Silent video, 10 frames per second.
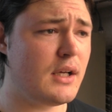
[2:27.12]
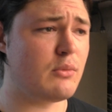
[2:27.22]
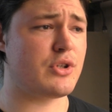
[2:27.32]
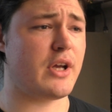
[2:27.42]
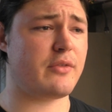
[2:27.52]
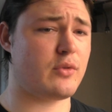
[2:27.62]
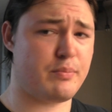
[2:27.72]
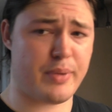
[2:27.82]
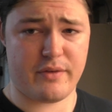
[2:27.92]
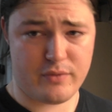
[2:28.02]
which I have to
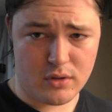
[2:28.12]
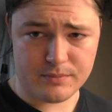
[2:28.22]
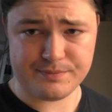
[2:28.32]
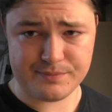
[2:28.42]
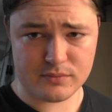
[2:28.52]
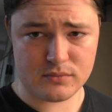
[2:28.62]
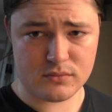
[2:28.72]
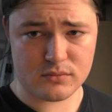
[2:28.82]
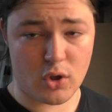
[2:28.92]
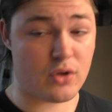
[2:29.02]
pay for,
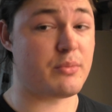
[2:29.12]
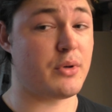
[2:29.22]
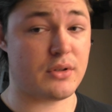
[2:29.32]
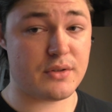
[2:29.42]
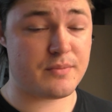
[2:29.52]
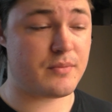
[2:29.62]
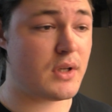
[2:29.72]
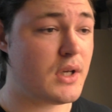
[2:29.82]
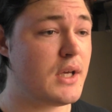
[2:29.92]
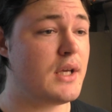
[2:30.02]
all the bottles.
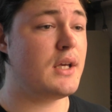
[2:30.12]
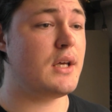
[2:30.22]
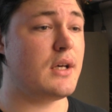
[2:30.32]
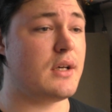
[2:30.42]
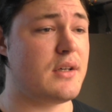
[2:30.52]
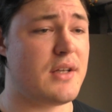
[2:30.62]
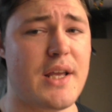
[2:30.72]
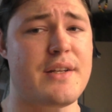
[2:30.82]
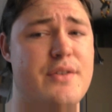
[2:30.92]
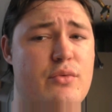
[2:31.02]
It
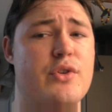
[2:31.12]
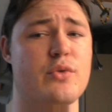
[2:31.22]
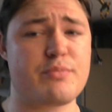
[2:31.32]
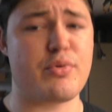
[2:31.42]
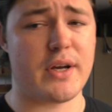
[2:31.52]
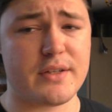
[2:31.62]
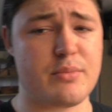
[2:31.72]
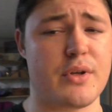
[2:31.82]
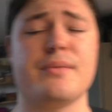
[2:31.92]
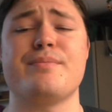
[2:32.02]
is a reduced price,
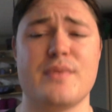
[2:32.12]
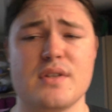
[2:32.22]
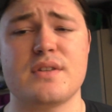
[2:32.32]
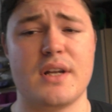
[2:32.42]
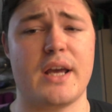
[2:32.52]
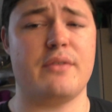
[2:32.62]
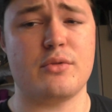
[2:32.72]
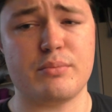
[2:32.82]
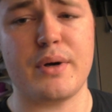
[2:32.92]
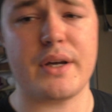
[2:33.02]
but still I have
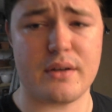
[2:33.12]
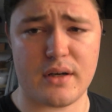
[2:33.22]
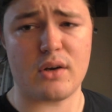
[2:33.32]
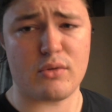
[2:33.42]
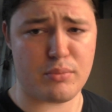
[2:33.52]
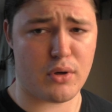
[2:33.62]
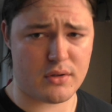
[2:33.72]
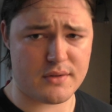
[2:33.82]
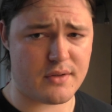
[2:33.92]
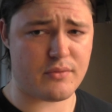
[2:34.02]
to buy 100
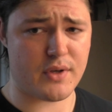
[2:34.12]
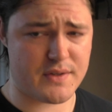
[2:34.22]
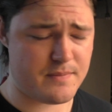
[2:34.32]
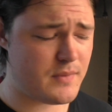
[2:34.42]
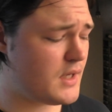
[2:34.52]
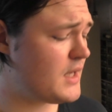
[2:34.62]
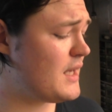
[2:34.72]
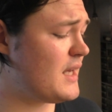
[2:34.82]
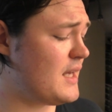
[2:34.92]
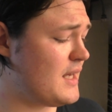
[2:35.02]
bottles of resin.
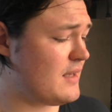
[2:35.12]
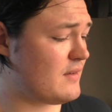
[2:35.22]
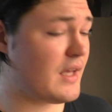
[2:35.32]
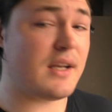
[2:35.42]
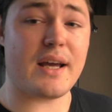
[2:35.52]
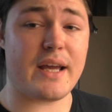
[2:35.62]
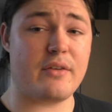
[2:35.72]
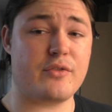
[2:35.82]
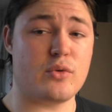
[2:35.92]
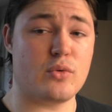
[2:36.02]
Then I
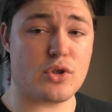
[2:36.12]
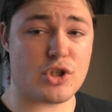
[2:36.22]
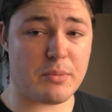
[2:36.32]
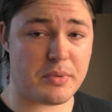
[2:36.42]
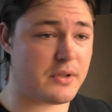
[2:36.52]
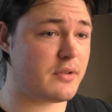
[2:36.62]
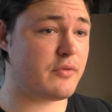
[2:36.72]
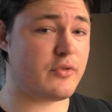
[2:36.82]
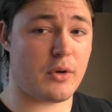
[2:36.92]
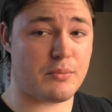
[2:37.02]
have to ship it
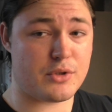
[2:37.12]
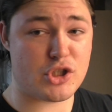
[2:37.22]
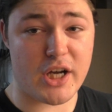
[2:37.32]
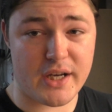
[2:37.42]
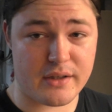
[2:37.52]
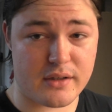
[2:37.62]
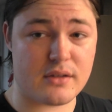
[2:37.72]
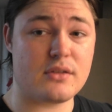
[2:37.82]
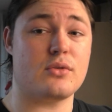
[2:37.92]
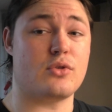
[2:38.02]
from
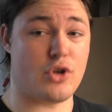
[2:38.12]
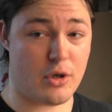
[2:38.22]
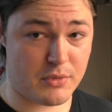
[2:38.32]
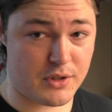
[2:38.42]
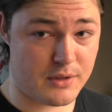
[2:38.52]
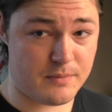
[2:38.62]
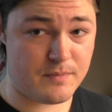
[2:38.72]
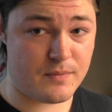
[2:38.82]
China to Germany,